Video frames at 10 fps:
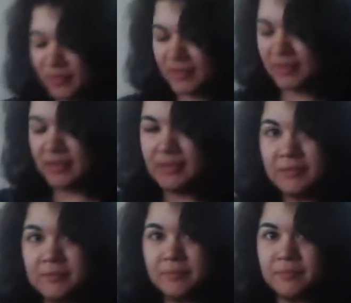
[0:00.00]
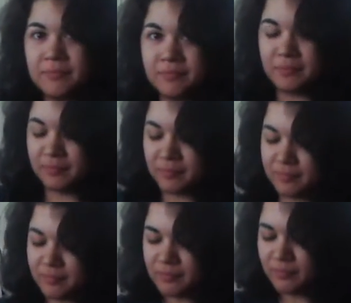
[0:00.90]
What do we have
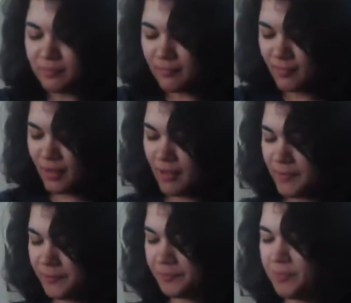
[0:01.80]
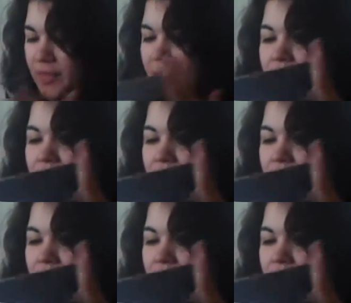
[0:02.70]
right now on Loot Crate?